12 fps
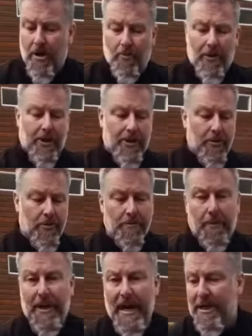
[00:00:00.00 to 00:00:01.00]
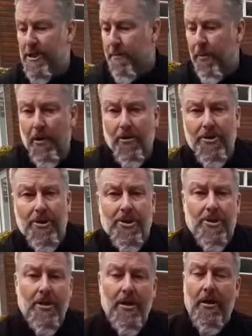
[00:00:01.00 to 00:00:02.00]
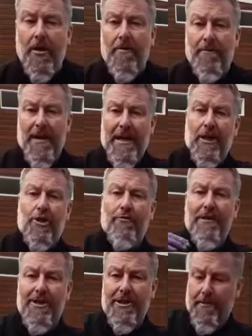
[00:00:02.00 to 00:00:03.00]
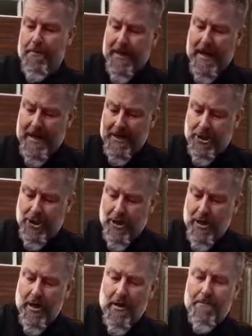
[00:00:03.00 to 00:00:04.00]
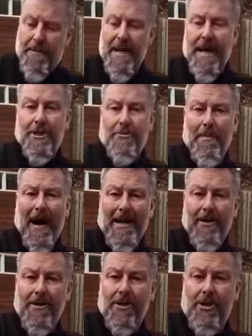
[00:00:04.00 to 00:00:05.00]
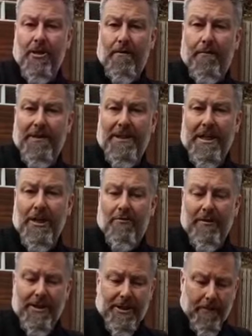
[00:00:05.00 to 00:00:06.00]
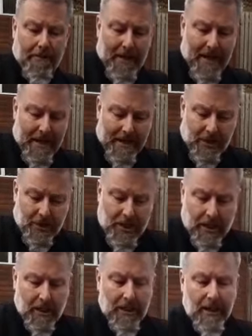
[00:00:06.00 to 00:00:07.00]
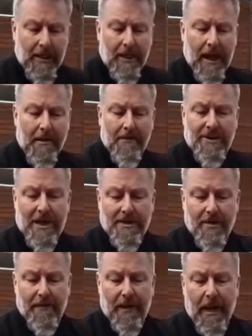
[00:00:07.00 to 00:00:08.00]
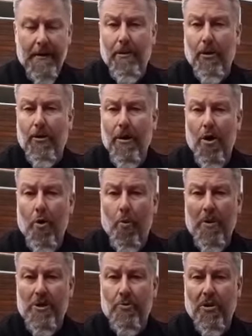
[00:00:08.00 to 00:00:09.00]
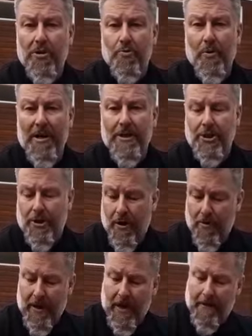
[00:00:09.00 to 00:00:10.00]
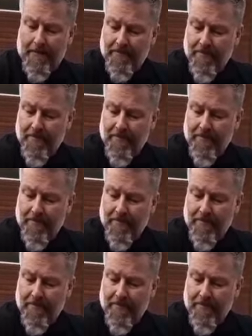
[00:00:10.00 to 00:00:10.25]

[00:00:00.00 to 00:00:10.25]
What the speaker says: we can use pH plus for increasing pH, pH minus for decreasing pH. It clearly says on the label which one's which, okay?